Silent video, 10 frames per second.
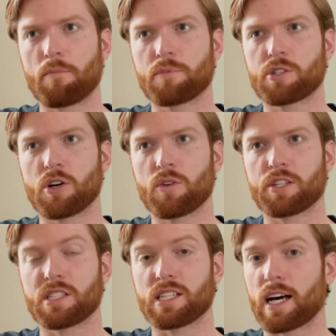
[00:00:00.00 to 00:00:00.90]
So
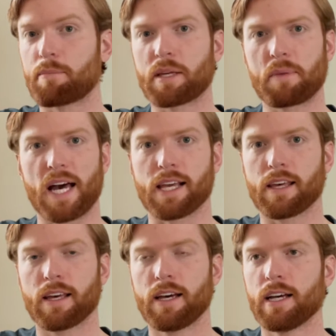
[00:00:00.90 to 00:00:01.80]
this is not a big bank.
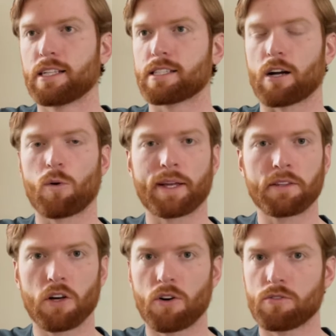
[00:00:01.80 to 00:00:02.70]
It's not
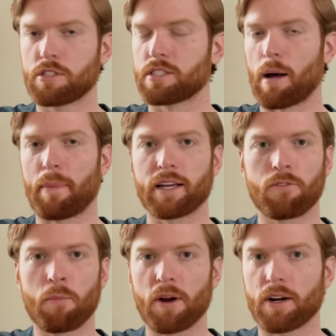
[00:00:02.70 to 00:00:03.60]
Quicken Loans. It's not Bank of
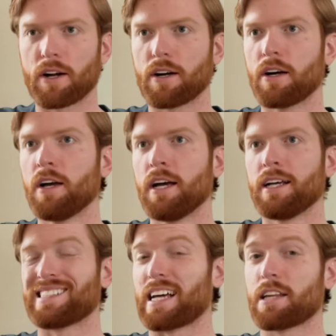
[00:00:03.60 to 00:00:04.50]
America.
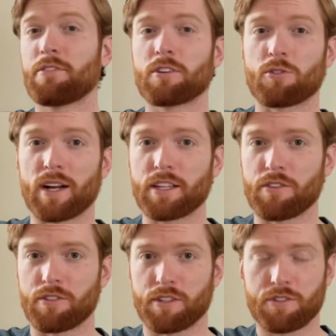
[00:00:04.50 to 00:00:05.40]
It's not even a credit
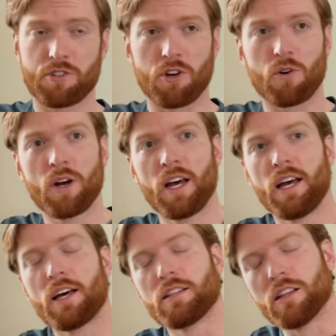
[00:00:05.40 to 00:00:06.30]
union. So
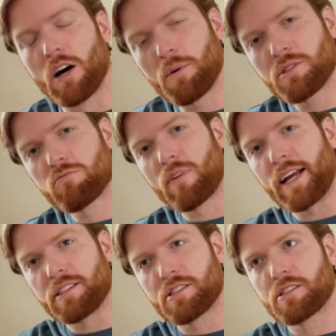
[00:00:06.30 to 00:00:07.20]
the lowest
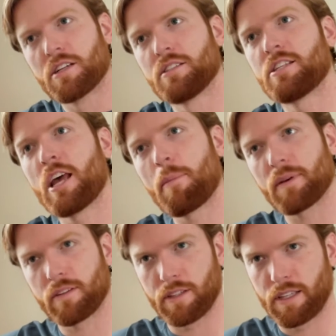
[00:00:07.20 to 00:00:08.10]
rates
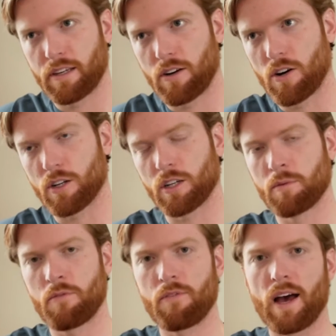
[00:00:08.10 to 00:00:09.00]
typically are going to
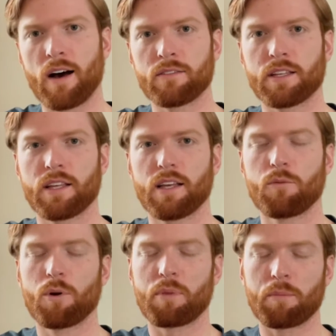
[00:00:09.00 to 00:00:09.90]
be found
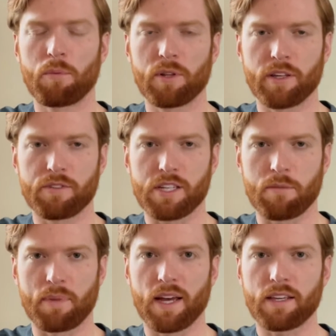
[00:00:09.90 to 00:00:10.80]
what people believe is at a
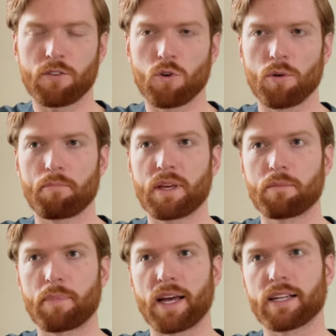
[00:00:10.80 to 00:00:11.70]
bank or a
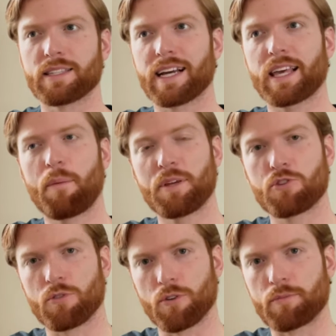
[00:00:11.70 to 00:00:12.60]
big bank, and that can be
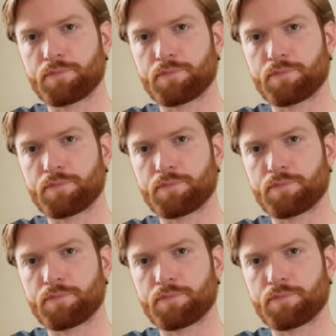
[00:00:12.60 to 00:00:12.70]
true.